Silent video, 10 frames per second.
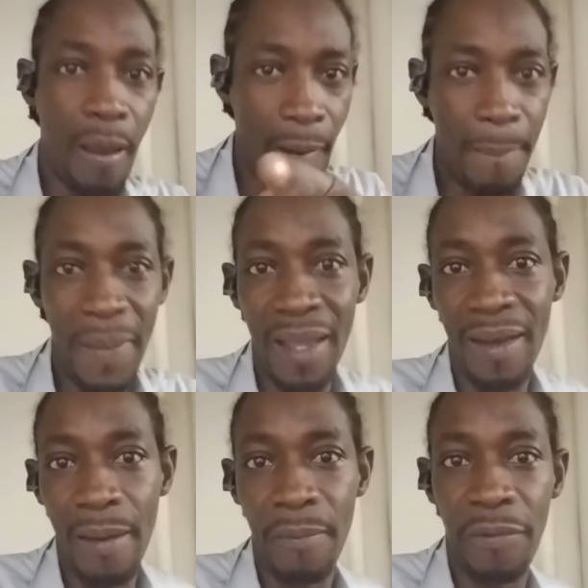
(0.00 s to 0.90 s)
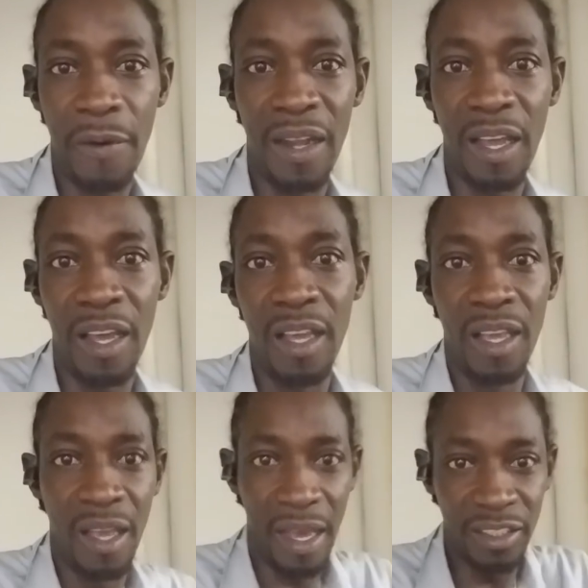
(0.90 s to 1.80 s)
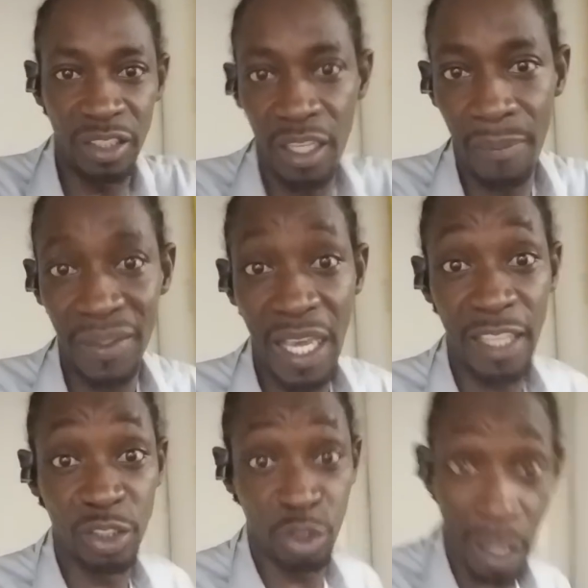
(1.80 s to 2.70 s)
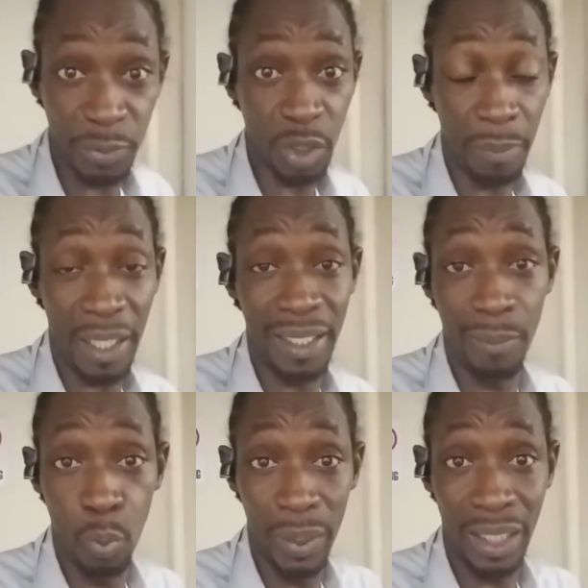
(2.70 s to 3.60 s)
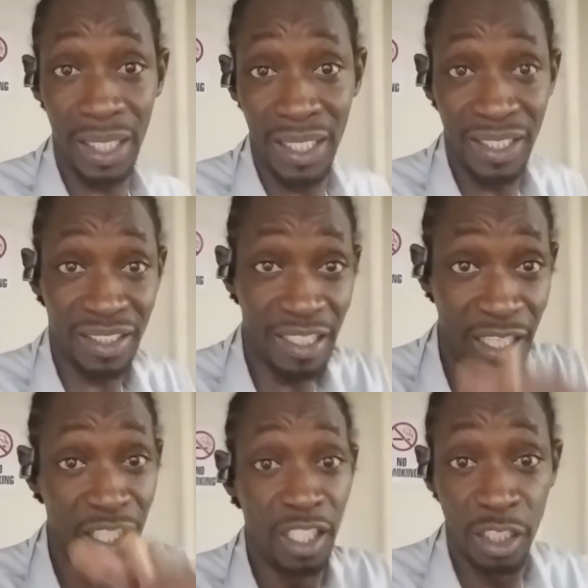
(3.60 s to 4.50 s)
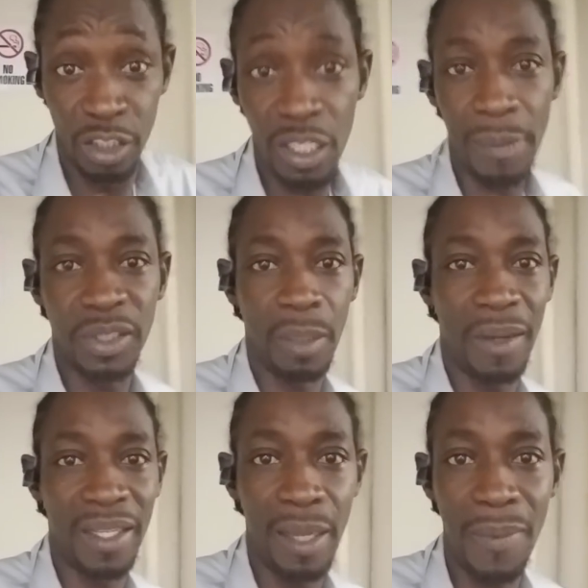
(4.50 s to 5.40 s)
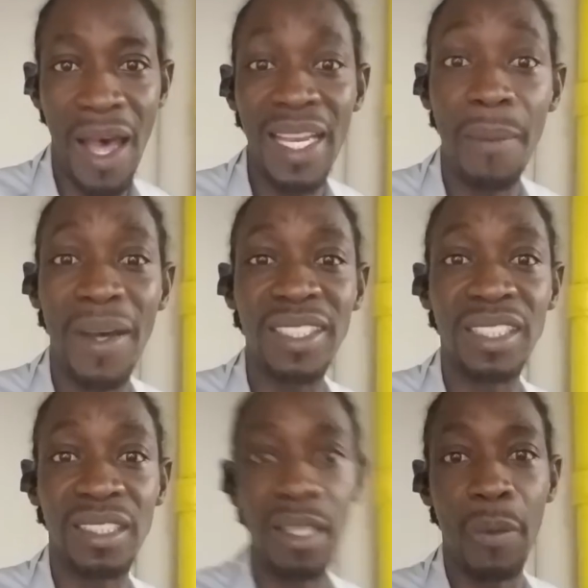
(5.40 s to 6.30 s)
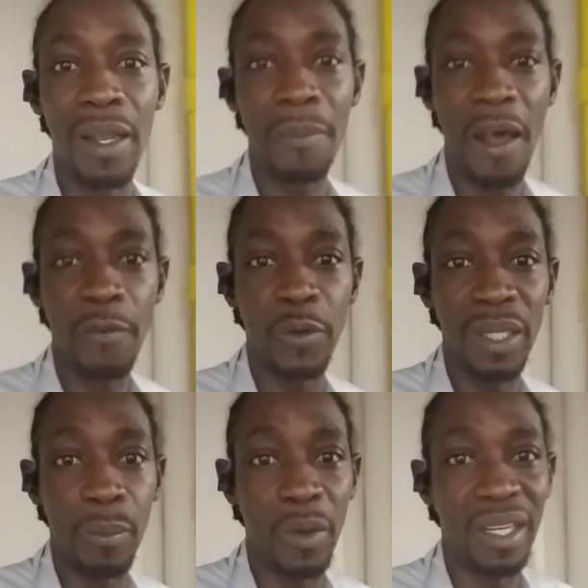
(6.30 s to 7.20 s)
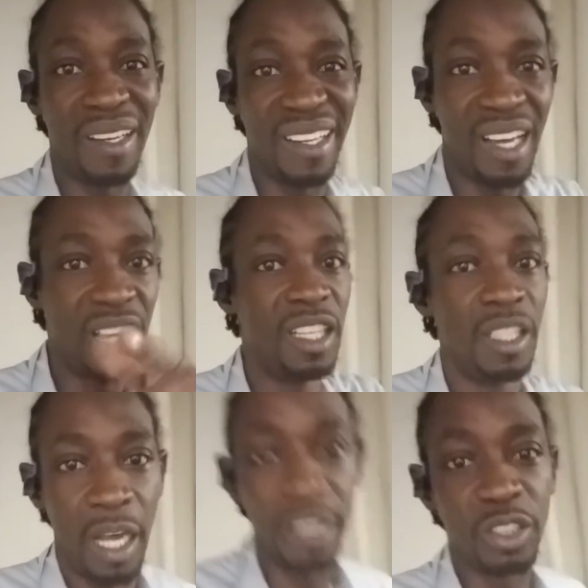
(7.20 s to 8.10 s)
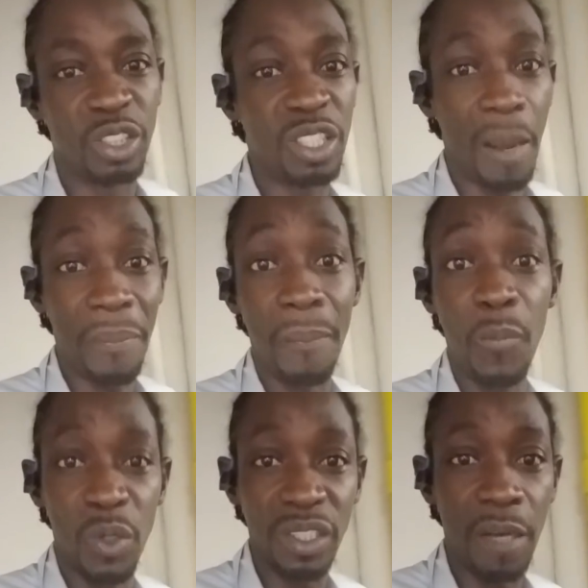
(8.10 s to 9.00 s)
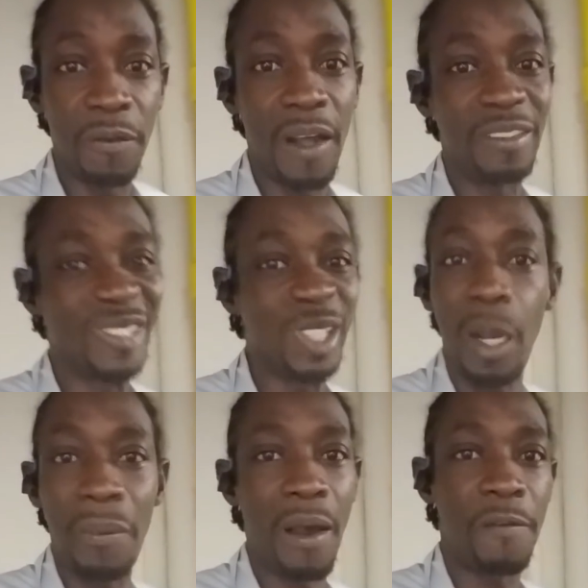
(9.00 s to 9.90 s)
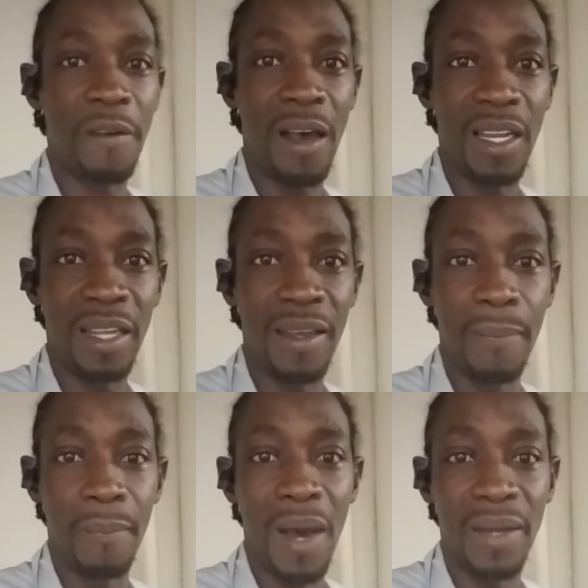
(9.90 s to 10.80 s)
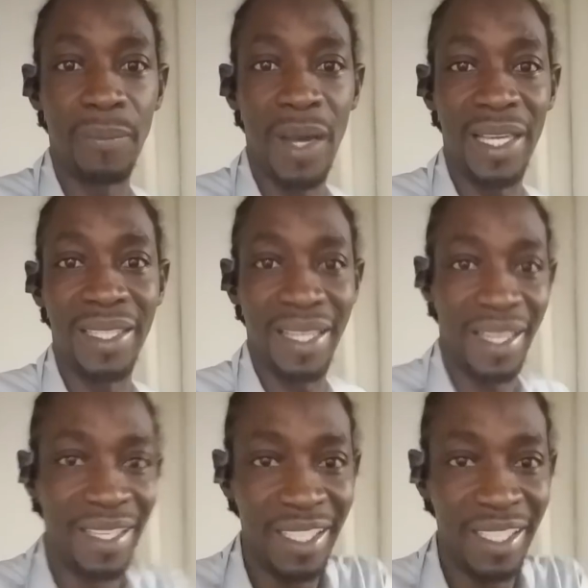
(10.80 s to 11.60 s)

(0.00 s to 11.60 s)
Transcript: and make them follow. And so them can drop some of them wickedness there, drop some of them animosity there with them have with them one another, and drop off all of them bad mind there.